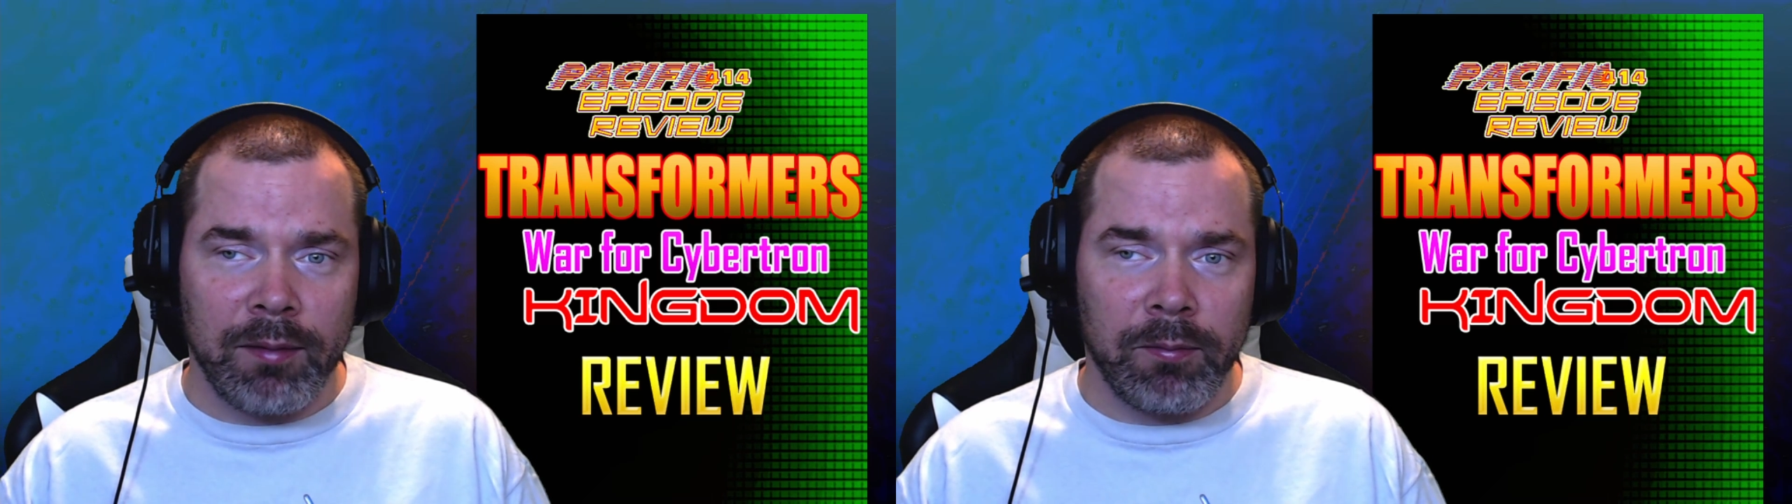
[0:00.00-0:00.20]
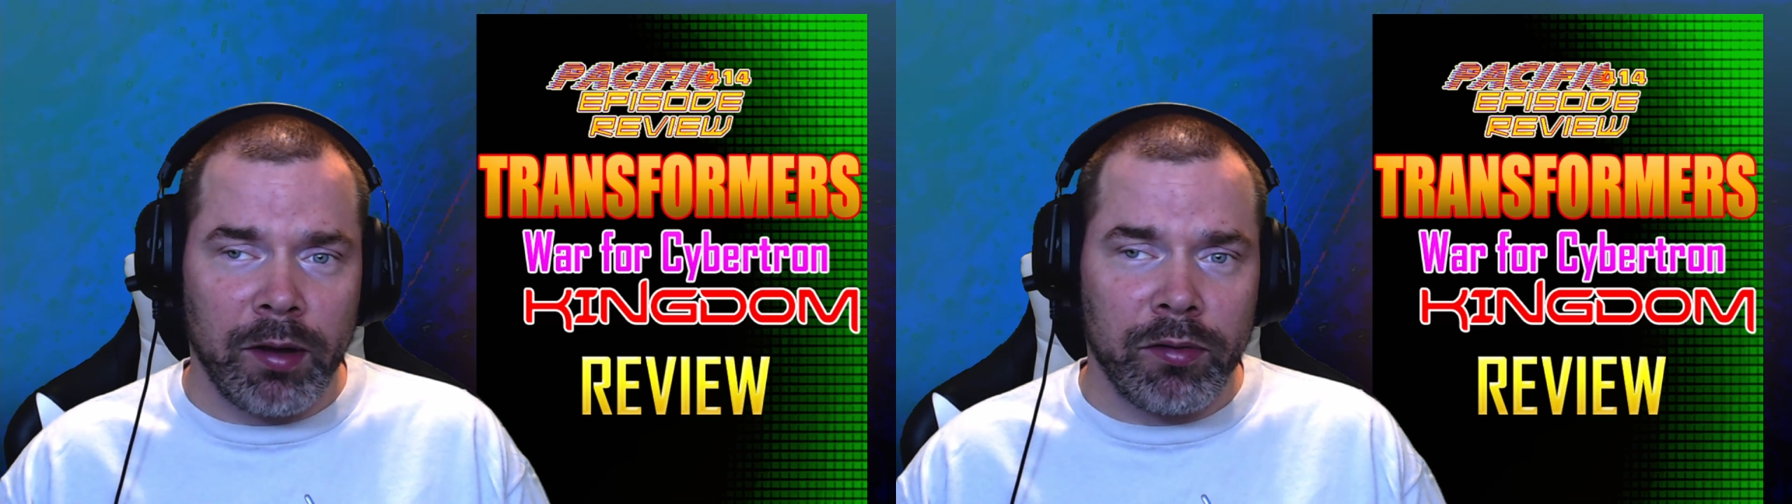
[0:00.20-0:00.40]

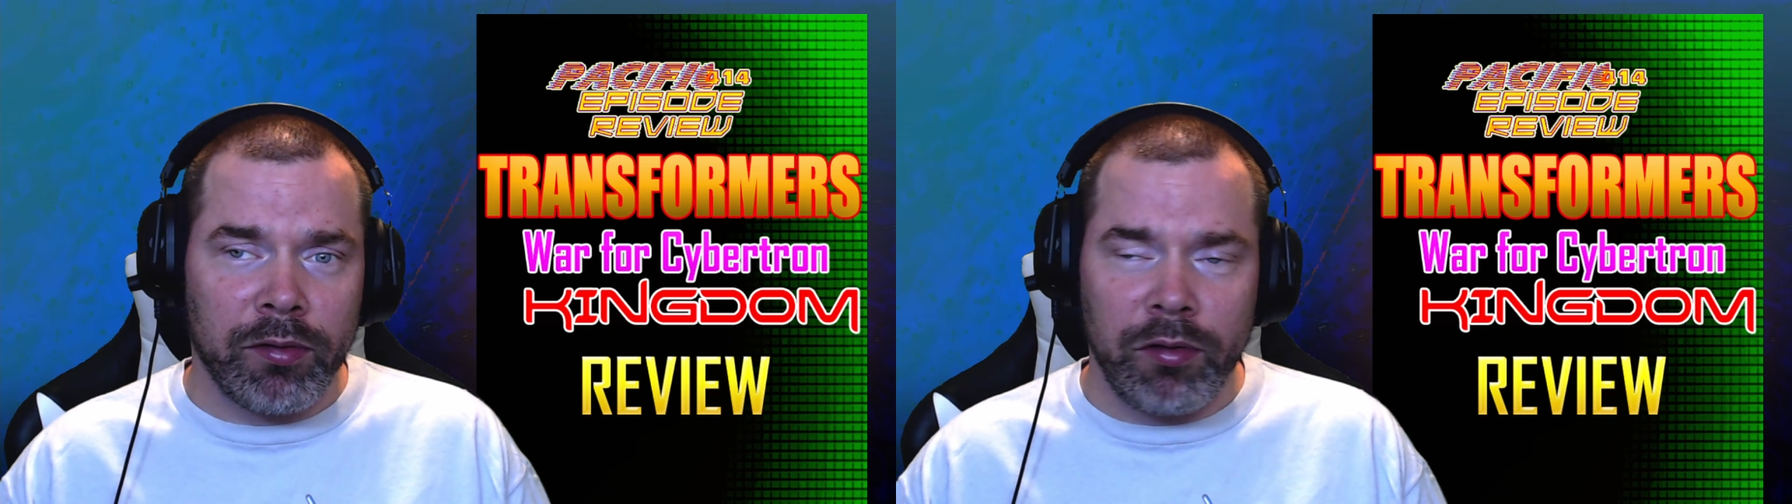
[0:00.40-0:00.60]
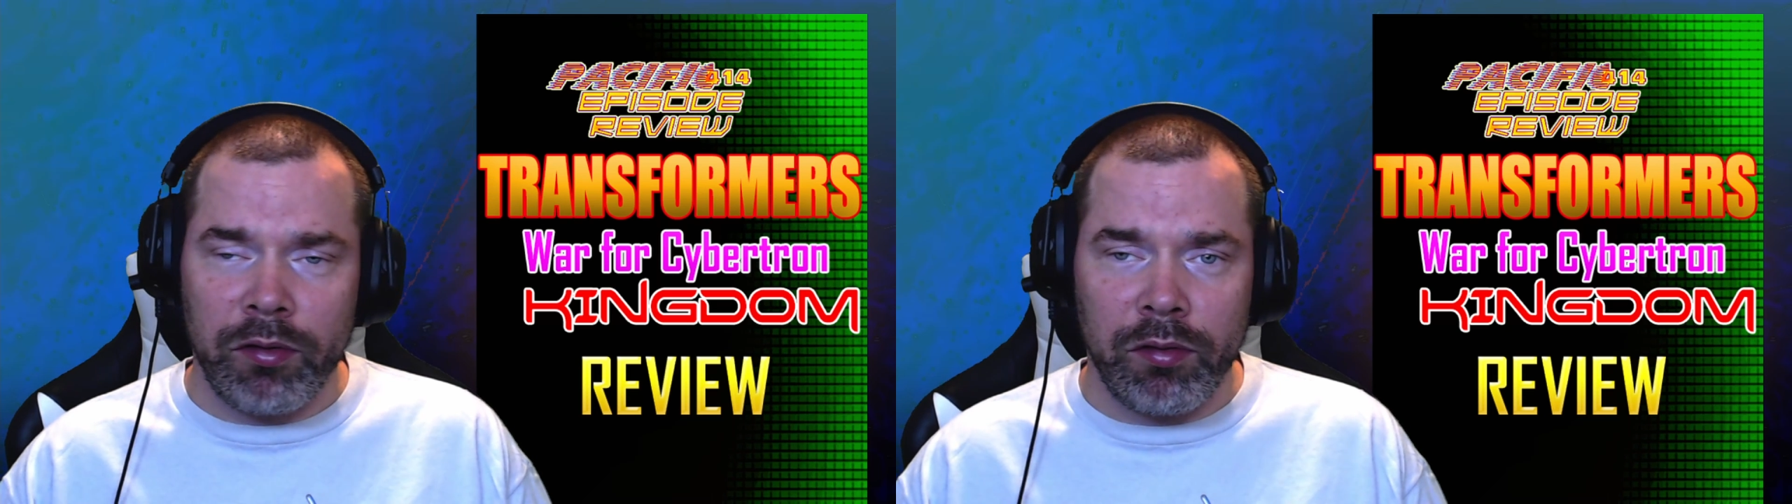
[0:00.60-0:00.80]

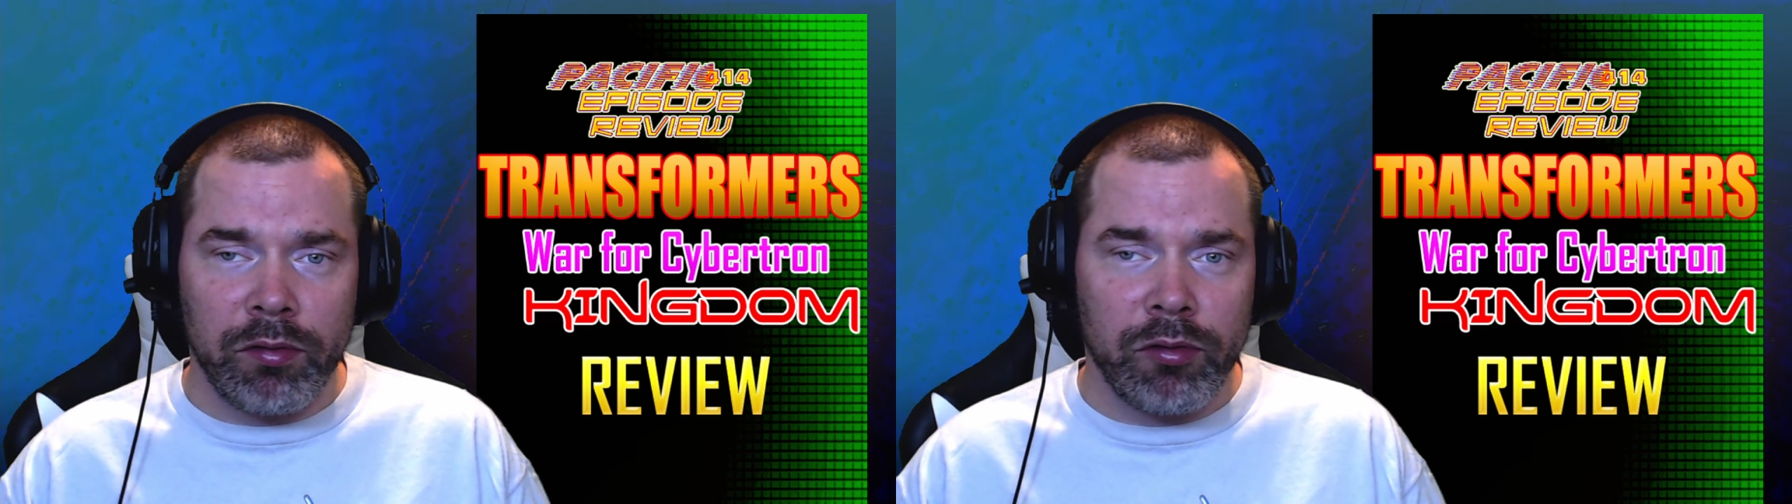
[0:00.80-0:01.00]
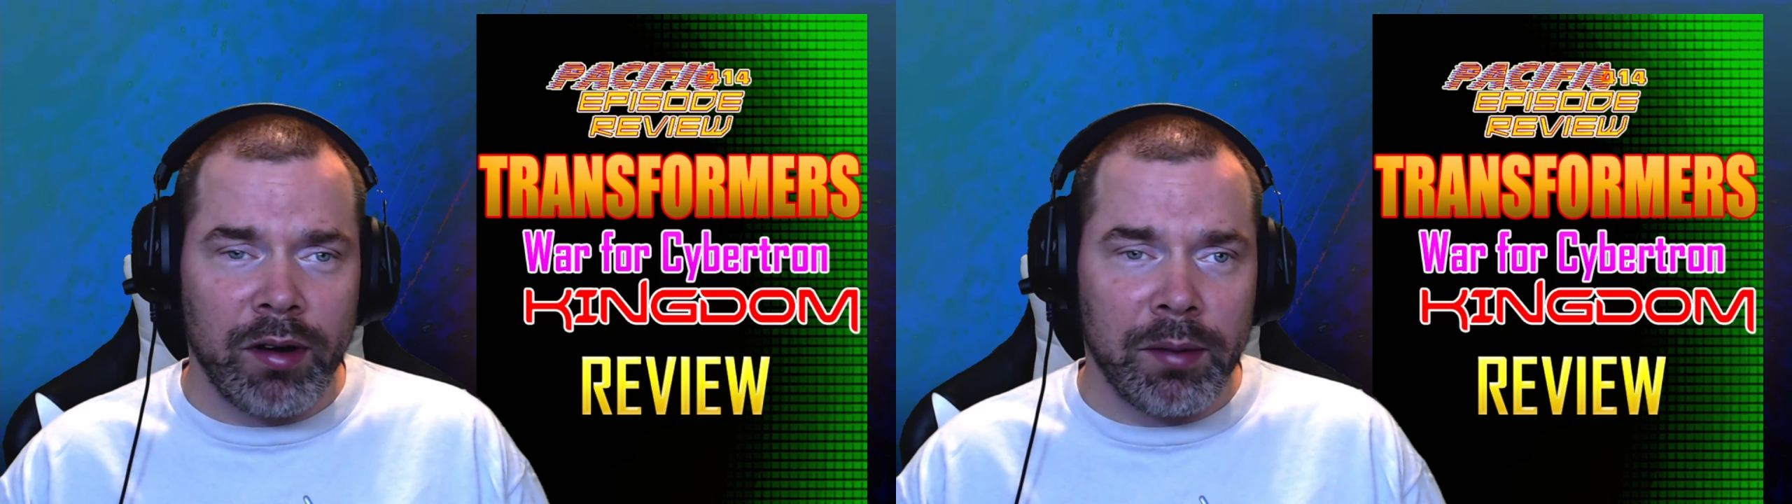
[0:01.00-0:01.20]
wants to
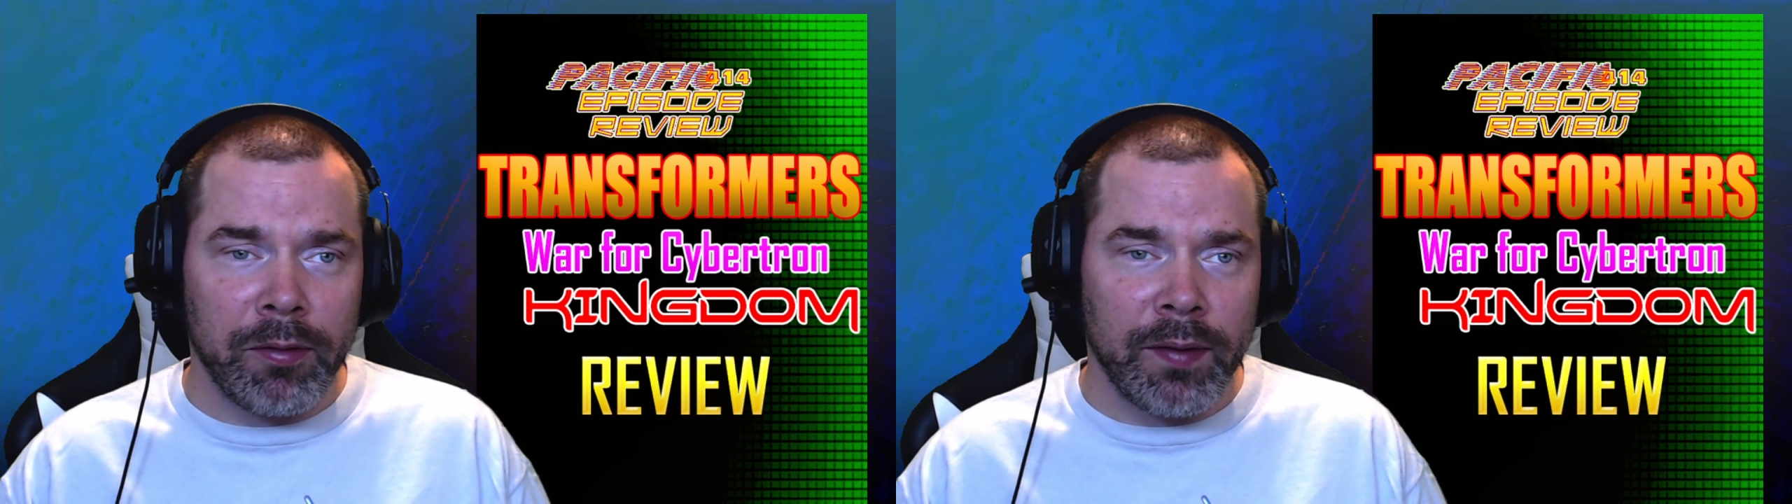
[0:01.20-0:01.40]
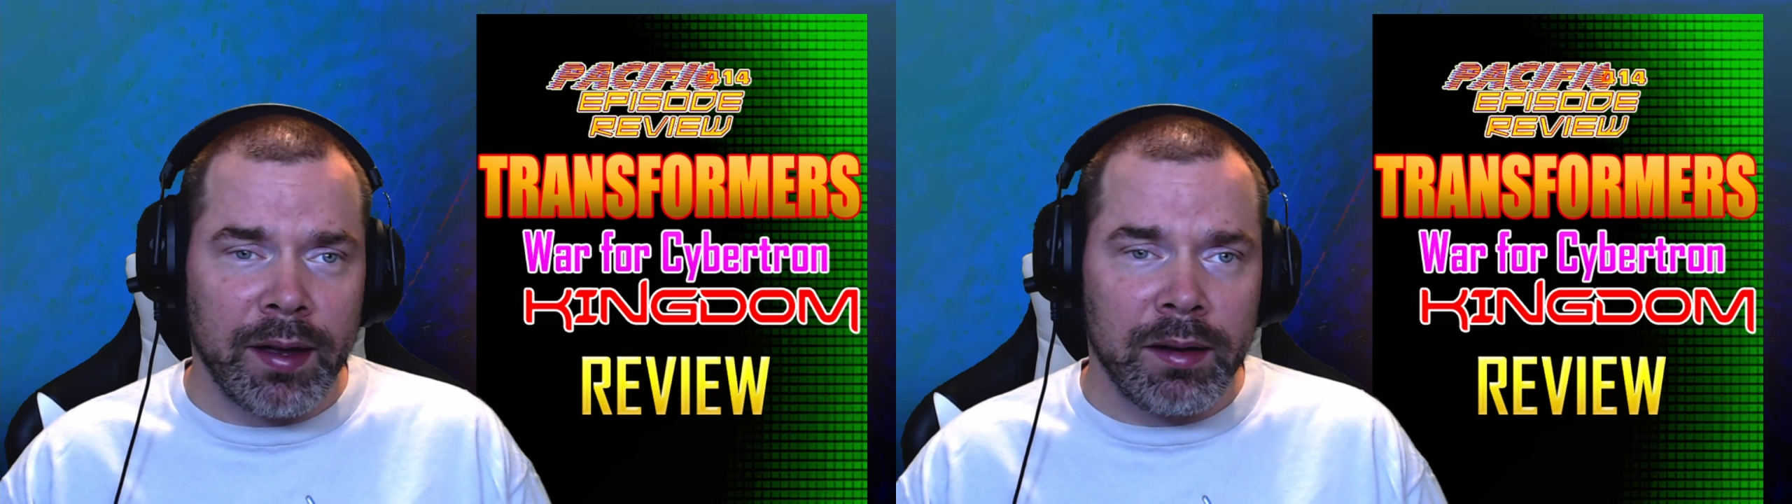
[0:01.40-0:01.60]
try to
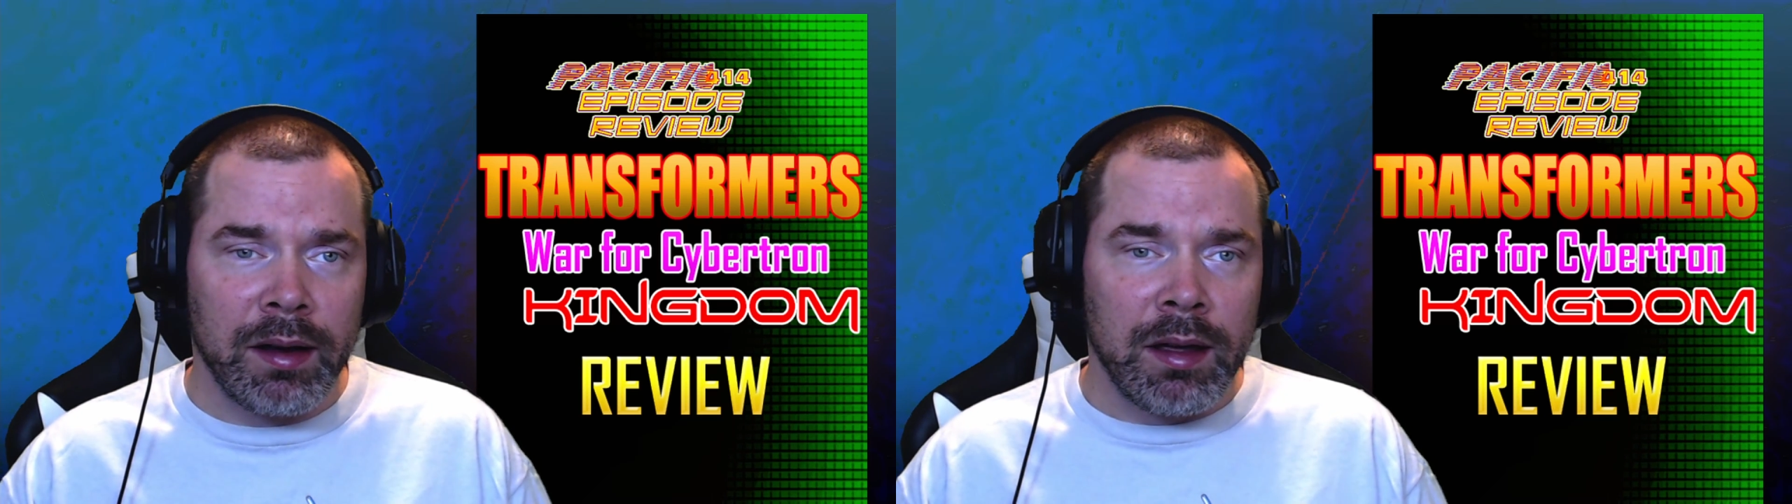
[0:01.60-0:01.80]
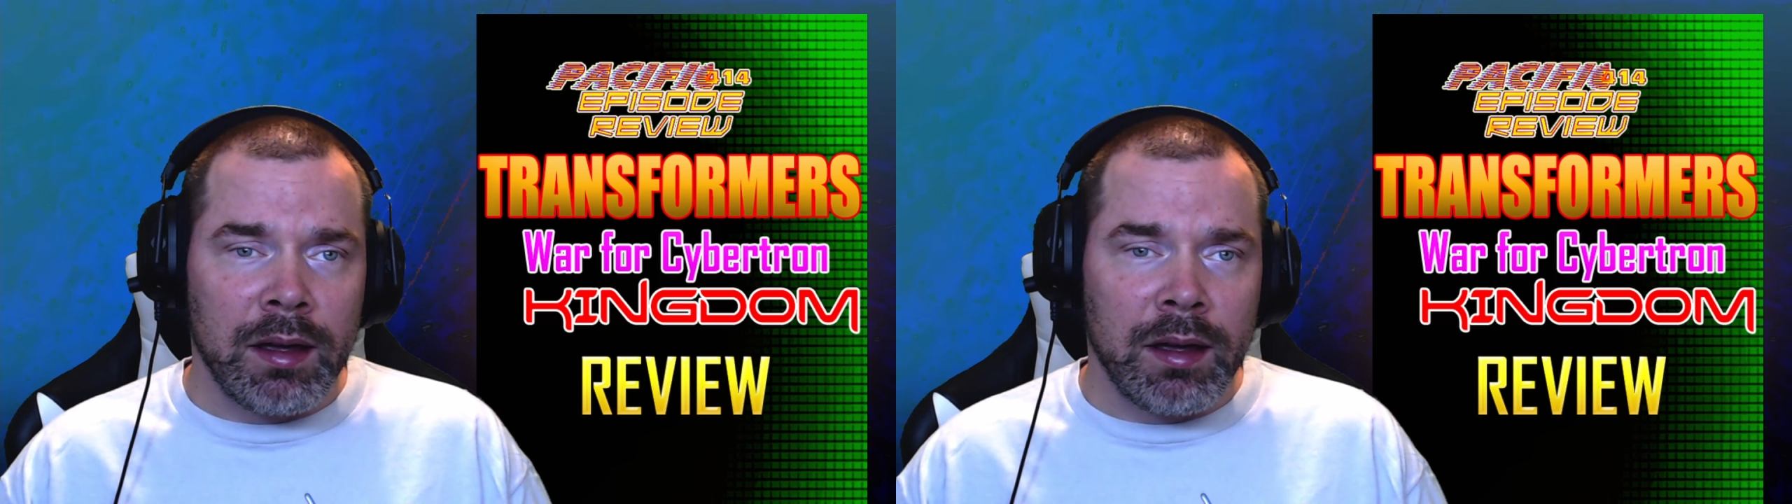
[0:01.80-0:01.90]
prevent